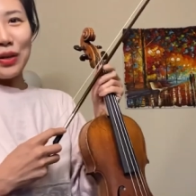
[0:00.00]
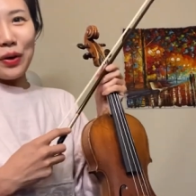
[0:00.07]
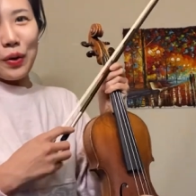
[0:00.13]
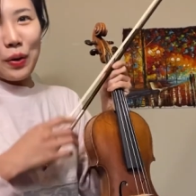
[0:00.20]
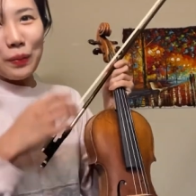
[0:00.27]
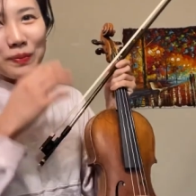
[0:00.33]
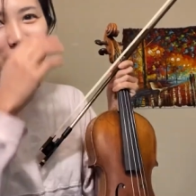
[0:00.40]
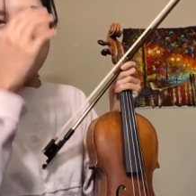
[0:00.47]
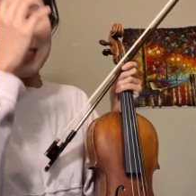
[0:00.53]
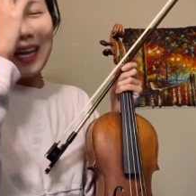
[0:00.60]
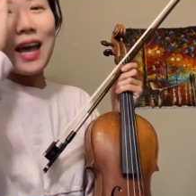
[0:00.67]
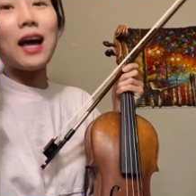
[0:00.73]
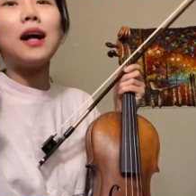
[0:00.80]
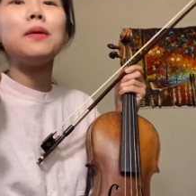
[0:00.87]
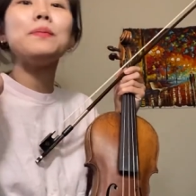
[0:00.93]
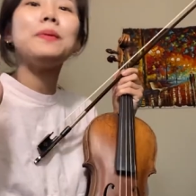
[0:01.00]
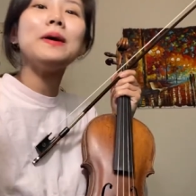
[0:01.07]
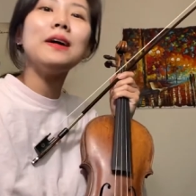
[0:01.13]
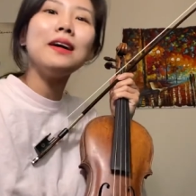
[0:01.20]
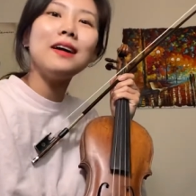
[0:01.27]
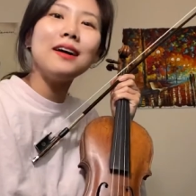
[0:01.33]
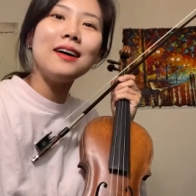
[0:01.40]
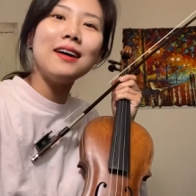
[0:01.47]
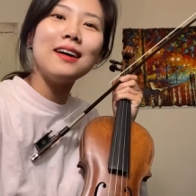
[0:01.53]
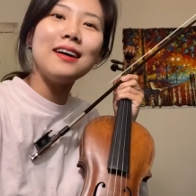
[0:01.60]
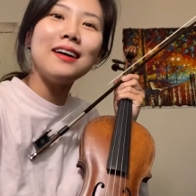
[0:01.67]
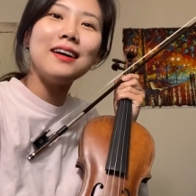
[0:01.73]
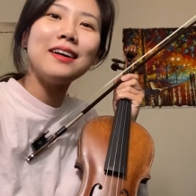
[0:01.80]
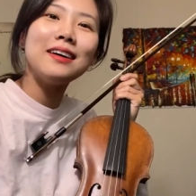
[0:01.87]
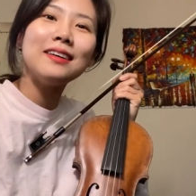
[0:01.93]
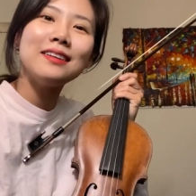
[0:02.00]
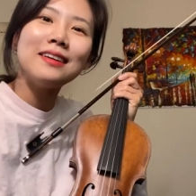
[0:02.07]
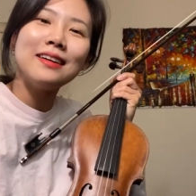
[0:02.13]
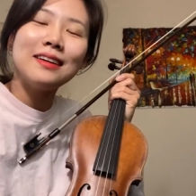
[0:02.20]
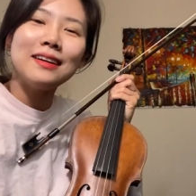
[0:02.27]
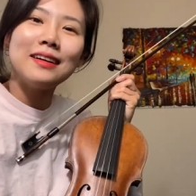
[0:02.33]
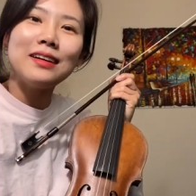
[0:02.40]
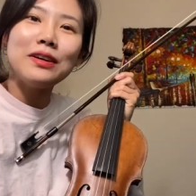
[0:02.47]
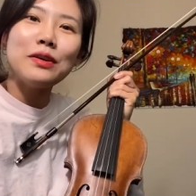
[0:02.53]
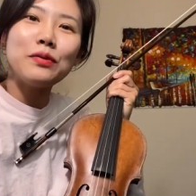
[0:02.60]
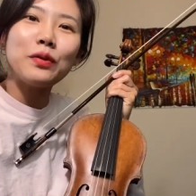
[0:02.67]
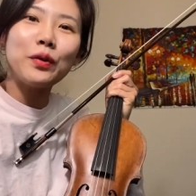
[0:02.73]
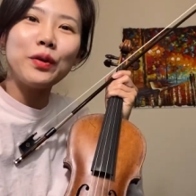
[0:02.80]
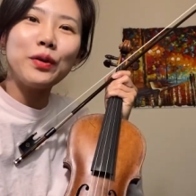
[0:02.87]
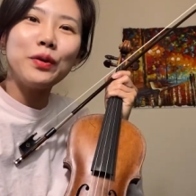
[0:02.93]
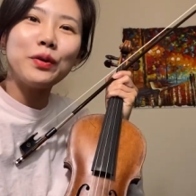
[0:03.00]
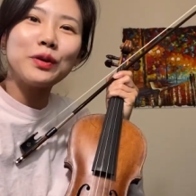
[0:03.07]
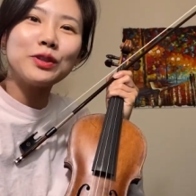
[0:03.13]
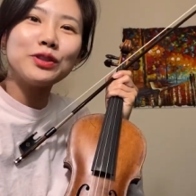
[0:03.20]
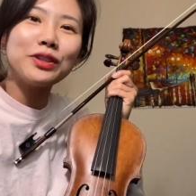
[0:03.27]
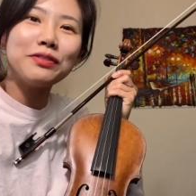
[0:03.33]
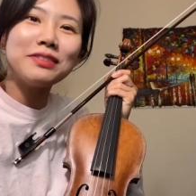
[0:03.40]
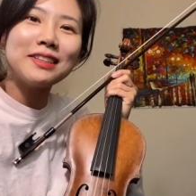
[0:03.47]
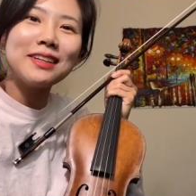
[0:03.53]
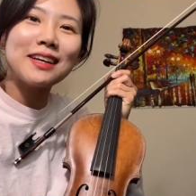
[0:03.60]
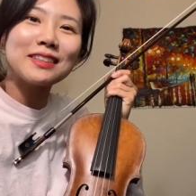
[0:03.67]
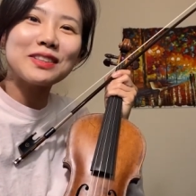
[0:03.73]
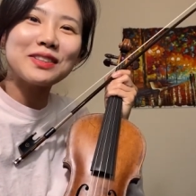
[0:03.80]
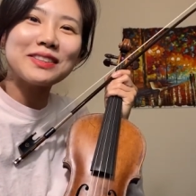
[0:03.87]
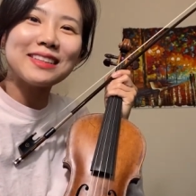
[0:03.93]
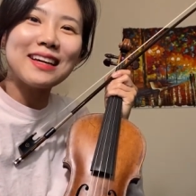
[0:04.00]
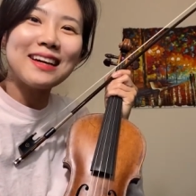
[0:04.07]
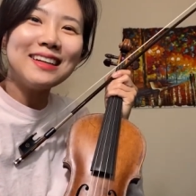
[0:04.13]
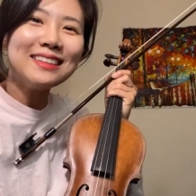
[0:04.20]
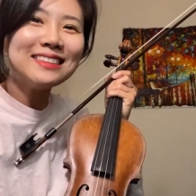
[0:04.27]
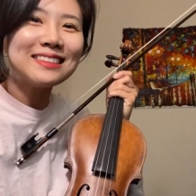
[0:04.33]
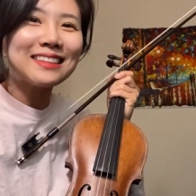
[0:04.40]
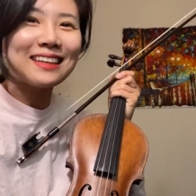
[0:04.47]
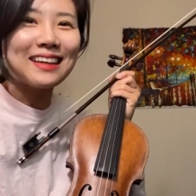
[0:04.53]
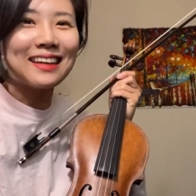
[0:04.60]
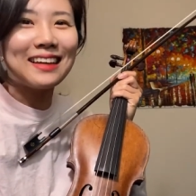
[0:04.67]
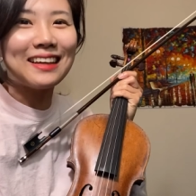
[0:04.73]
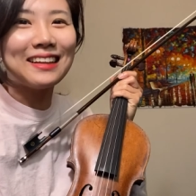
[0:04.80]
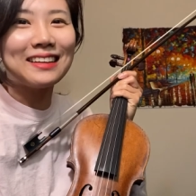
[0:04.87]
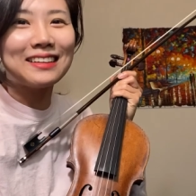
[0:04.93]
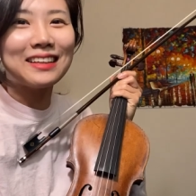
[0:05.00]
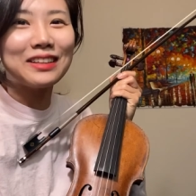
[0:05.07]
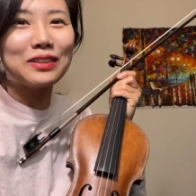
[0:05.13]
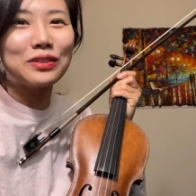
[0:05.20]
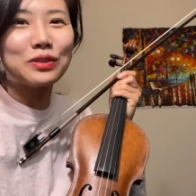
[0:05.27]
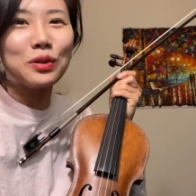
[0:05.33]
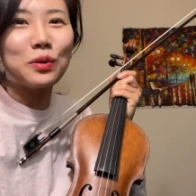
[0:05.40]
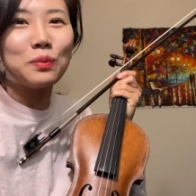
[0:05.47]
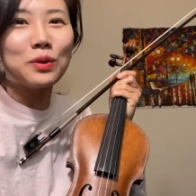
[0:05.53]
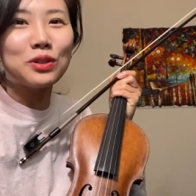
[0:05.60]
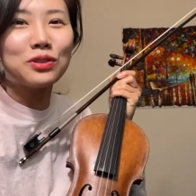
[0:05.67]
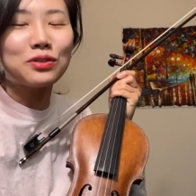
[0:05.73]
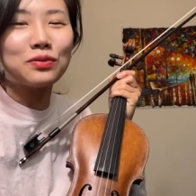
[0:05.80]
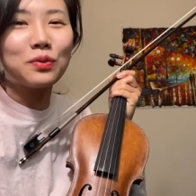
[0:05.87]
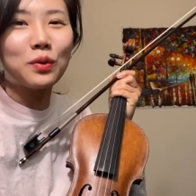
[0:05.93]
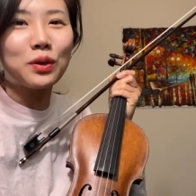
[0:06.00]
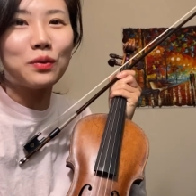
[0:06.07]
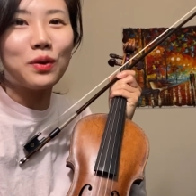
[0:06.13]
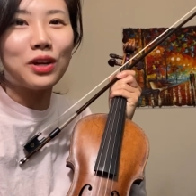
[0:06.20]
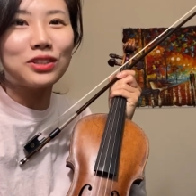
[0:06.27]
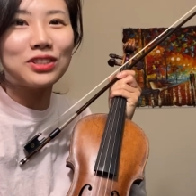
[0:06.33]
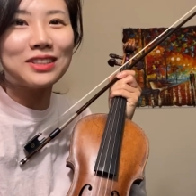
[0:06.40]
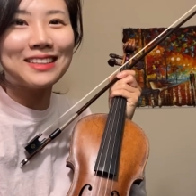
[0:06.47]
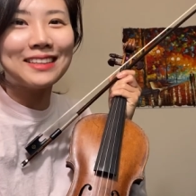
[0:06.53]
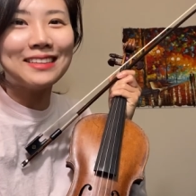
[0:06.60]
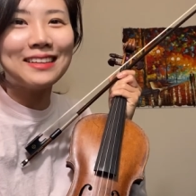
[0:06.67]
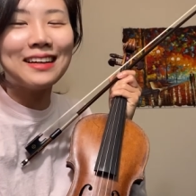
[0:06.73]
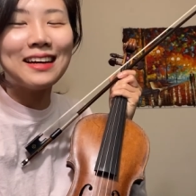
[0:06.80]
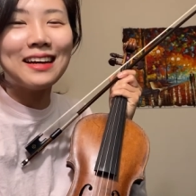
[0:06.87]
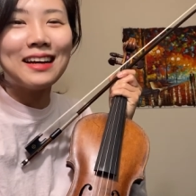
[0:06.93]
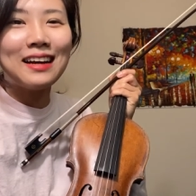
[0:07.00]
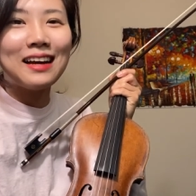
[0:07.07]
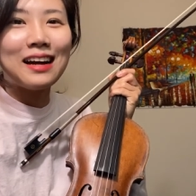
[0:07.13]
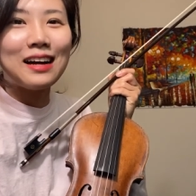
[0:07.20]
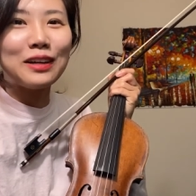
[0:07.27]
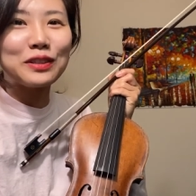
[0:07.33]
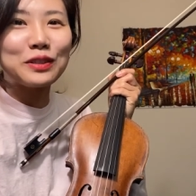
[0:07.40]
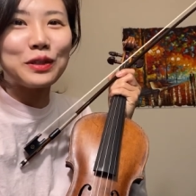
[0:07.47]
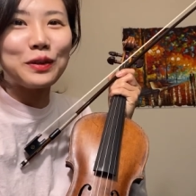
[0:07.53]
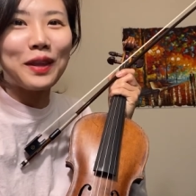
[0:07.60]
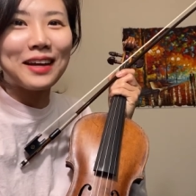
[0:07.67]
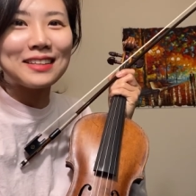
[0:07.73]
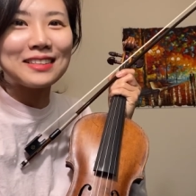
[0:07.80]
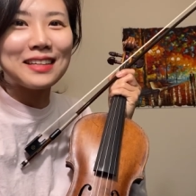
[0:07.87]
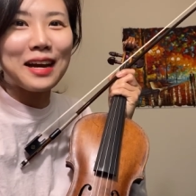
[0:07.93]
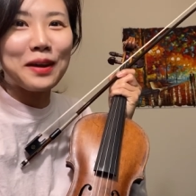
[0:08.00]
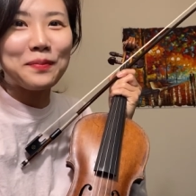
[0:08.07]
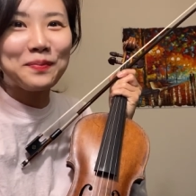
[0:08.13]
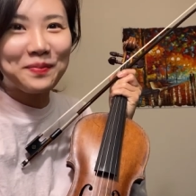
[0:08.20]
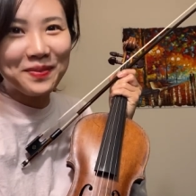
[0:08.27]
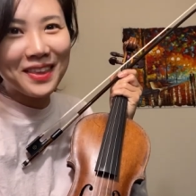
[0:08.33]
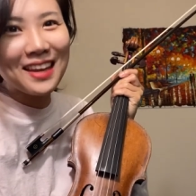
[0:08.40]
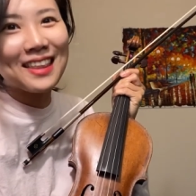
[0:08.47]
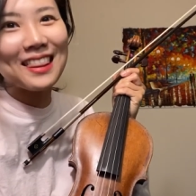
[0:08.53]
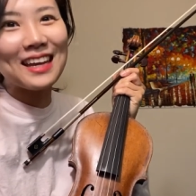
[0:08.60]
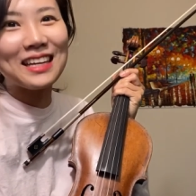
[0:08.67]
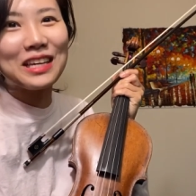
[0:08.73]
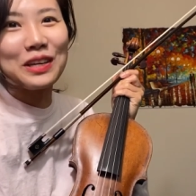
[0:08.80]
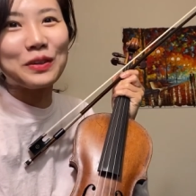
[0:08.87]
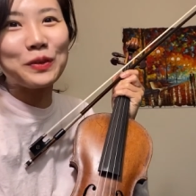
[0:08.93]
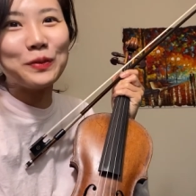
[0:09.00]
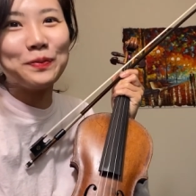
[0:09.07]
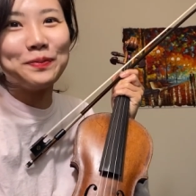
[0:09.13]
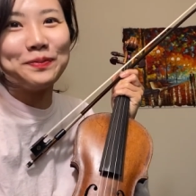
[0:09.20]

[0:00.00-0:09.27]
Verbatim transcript: I hope this helped uh, for your shifting exercise and thank you so much for watching. I'll see you next time. Thank you.